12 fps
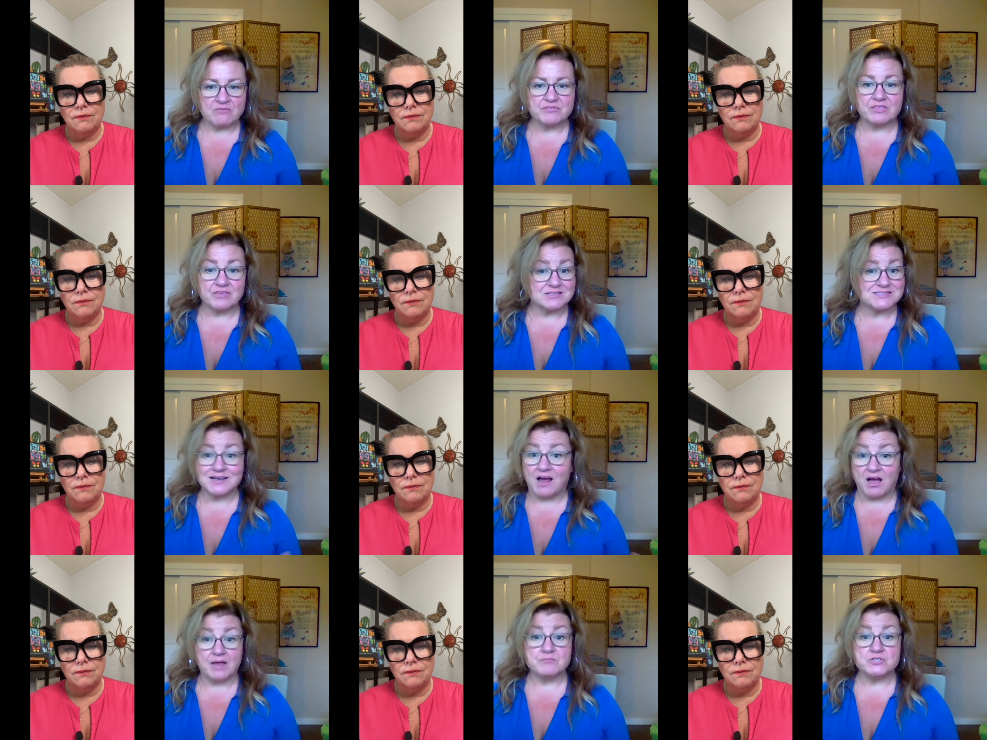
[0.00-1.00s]
Speaker 1: of the things that
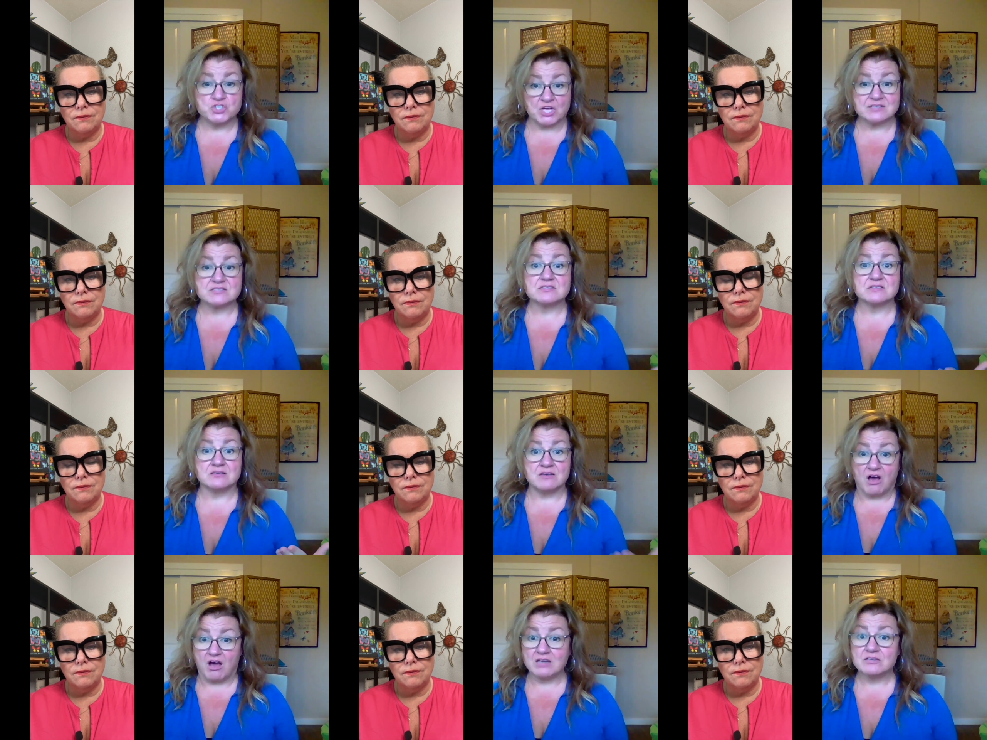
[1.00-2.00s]
I'm just
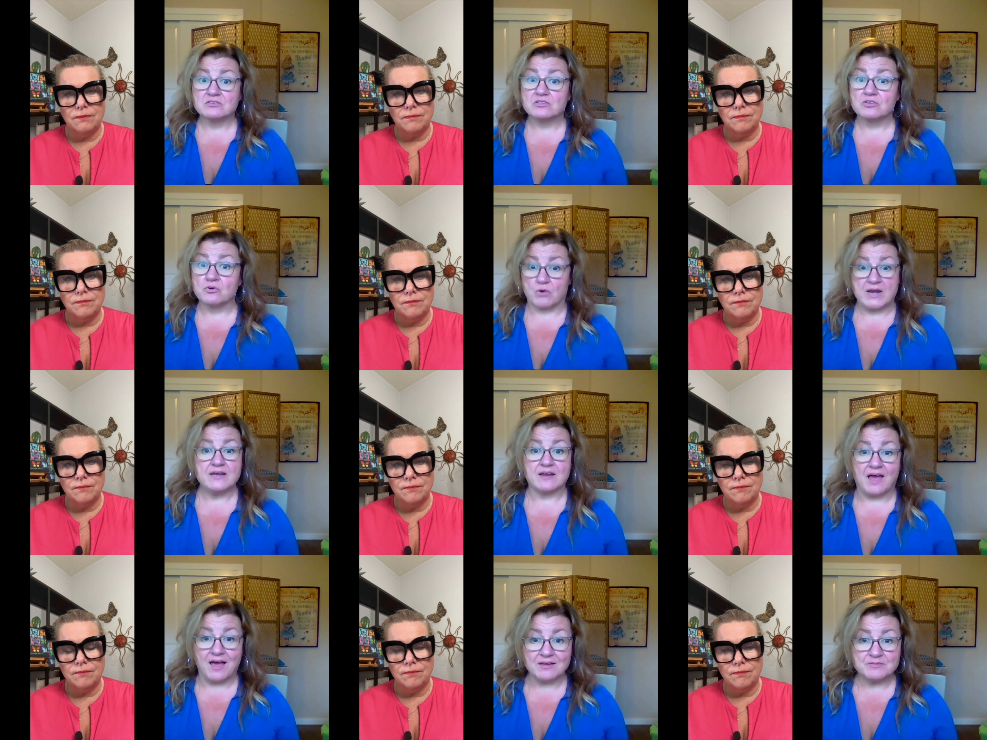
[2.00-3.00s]
not great
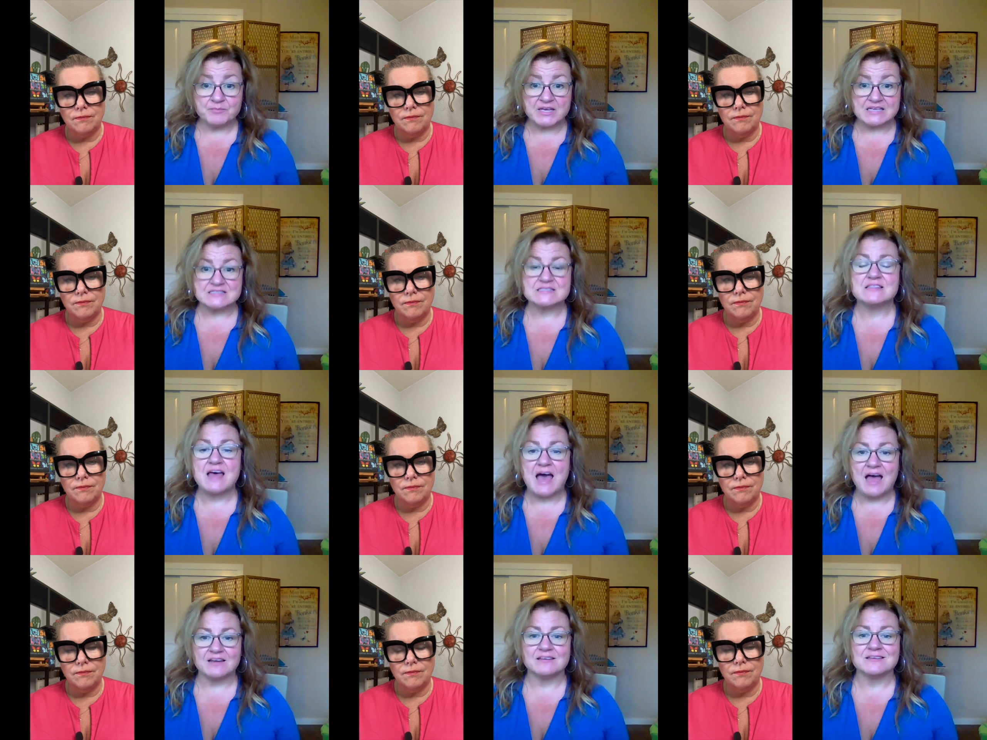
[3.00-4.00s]
at because
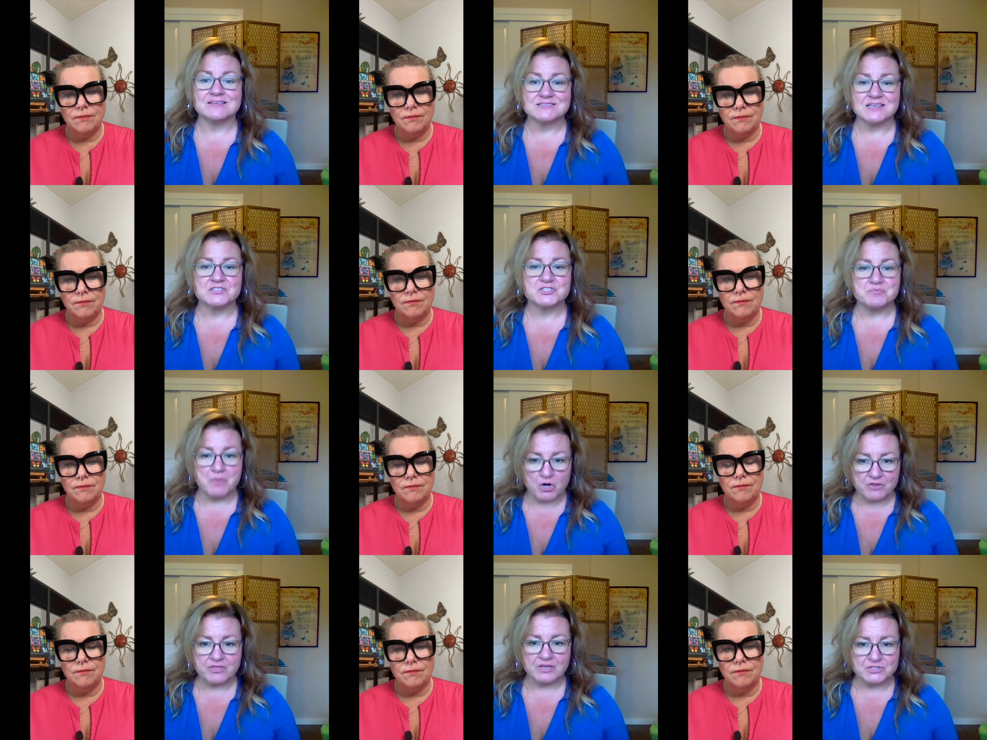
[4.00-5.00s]
that is a smart
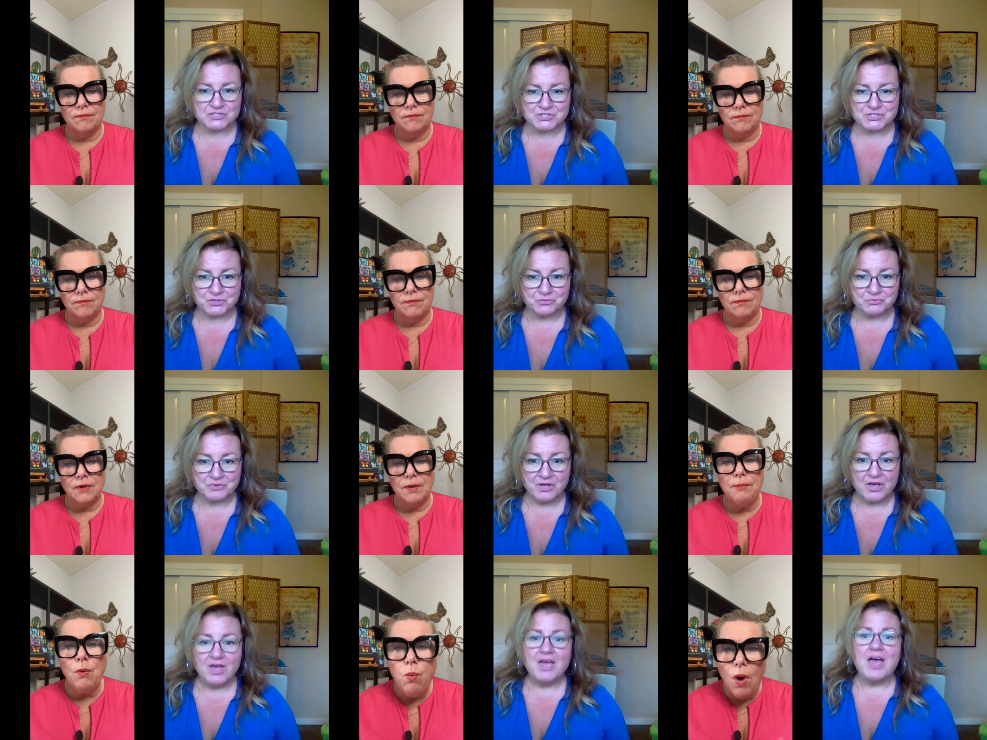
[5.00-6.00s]
thing to do.
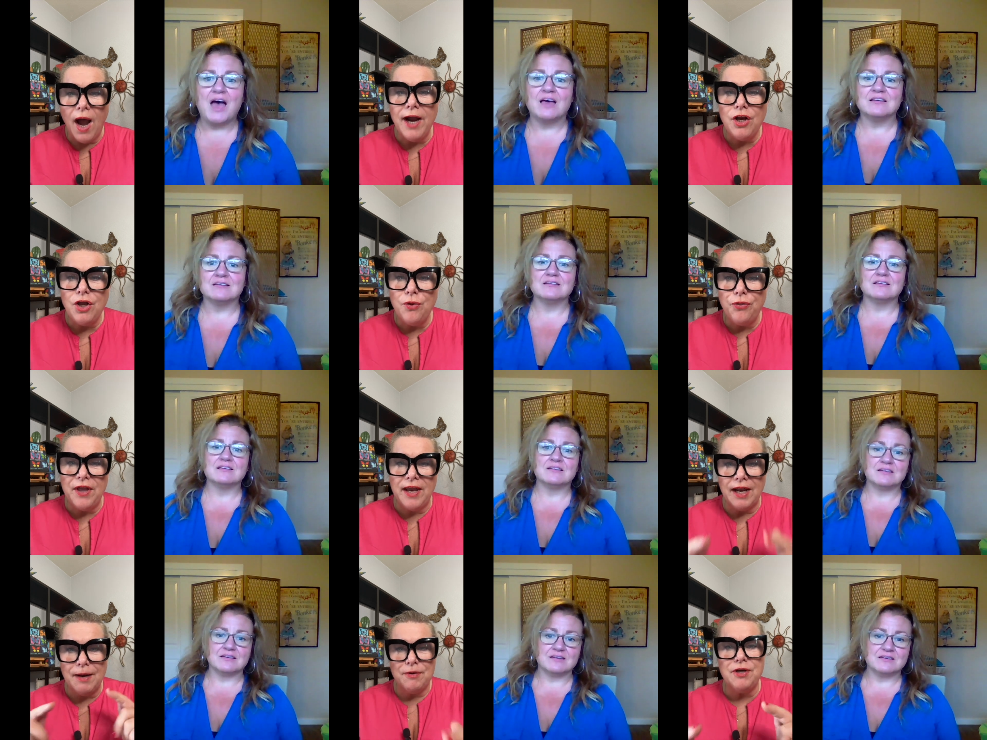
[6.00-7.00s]
Speaker 2: But why and, do you
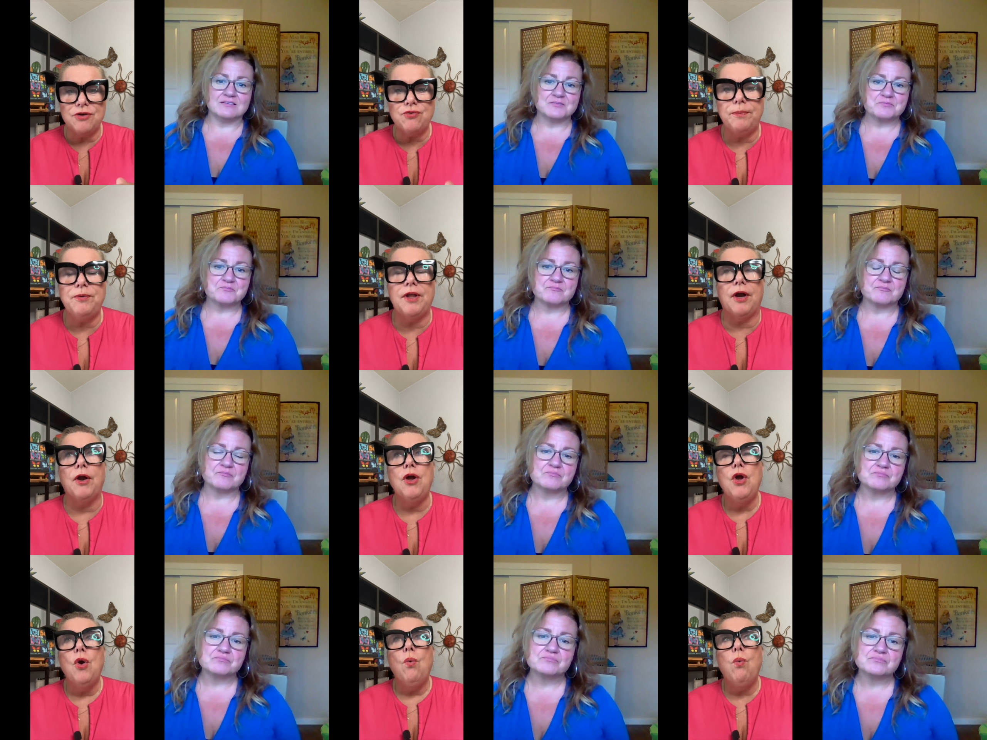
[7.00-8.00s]
think, and I'm going to interrupt you there,
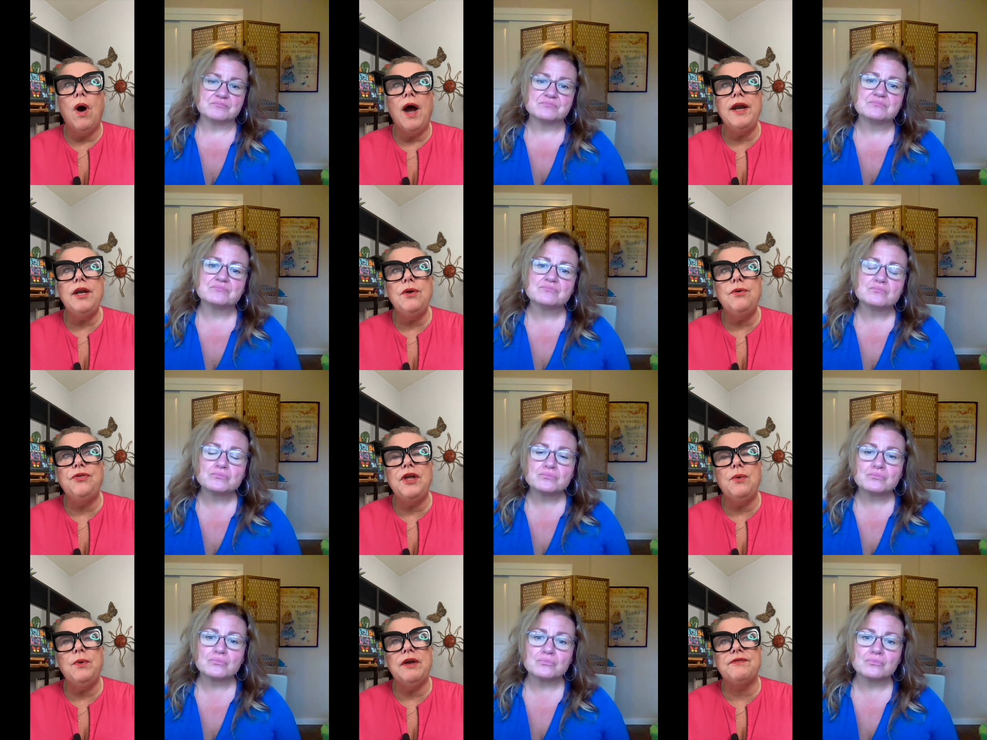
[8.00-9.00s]
why do you
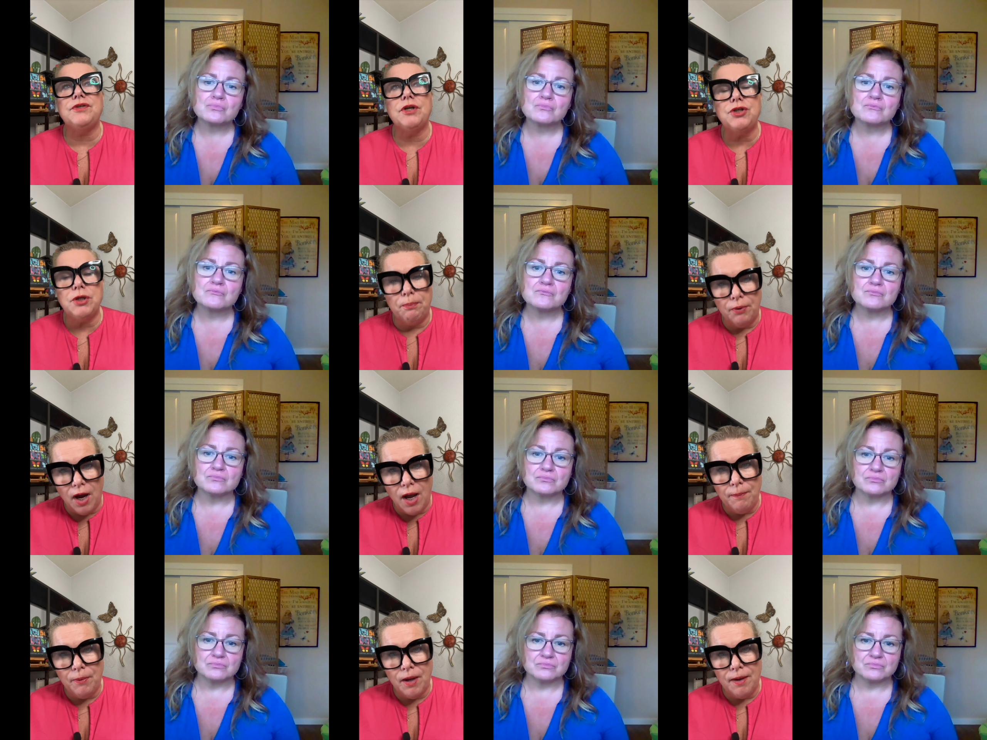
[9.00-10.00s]
think we have such a
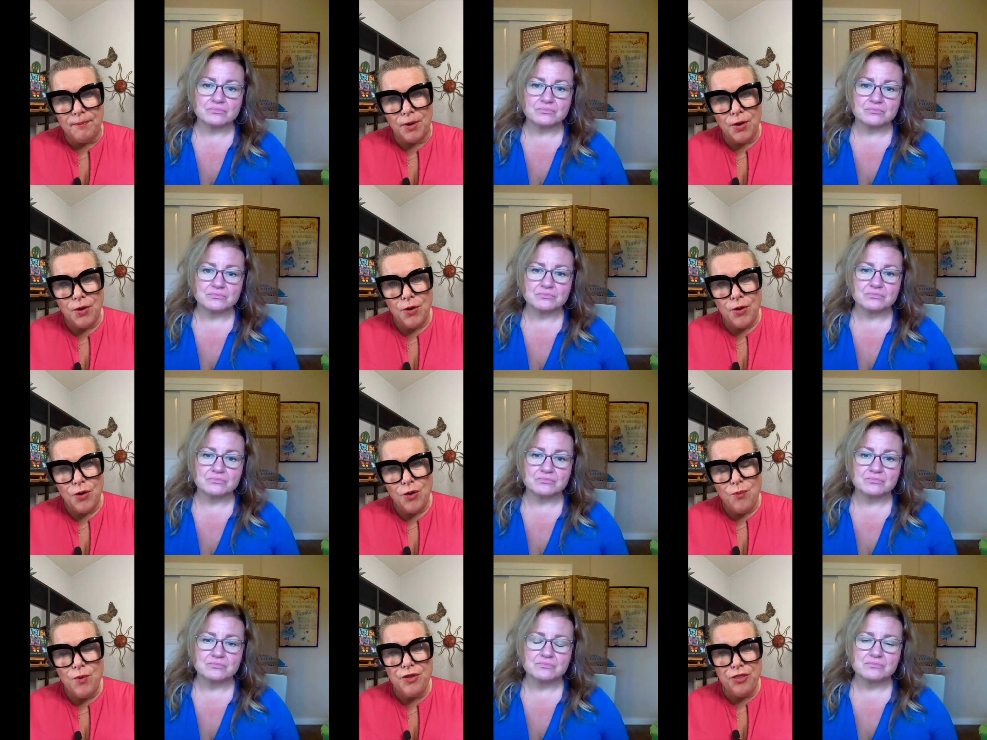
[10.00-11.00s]
problem
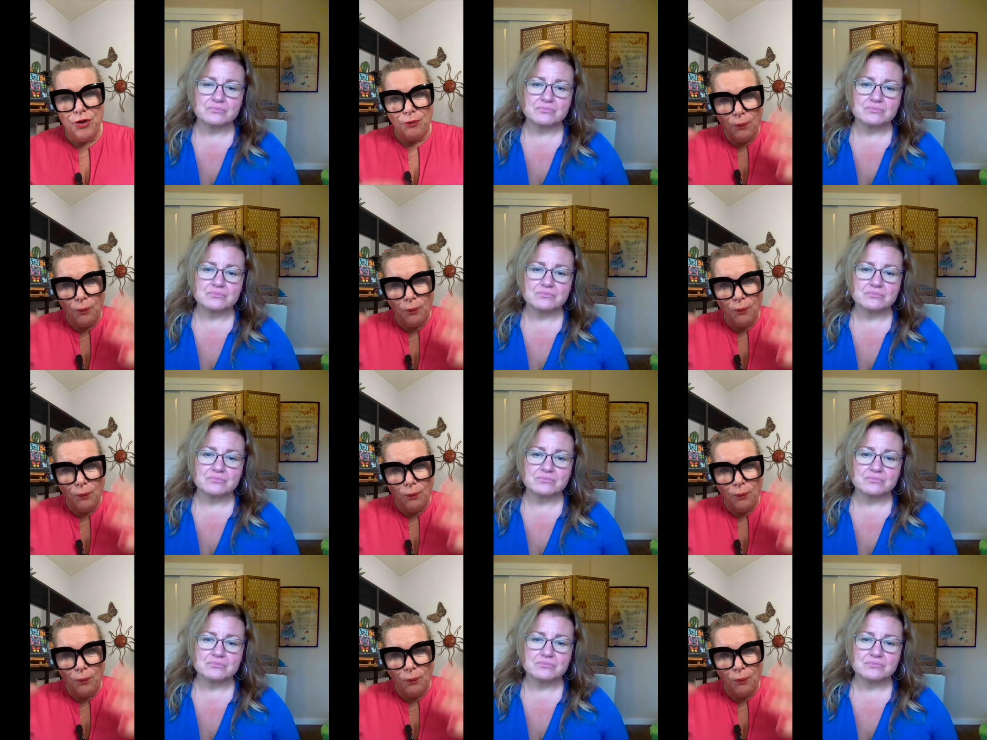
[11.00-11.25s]
with the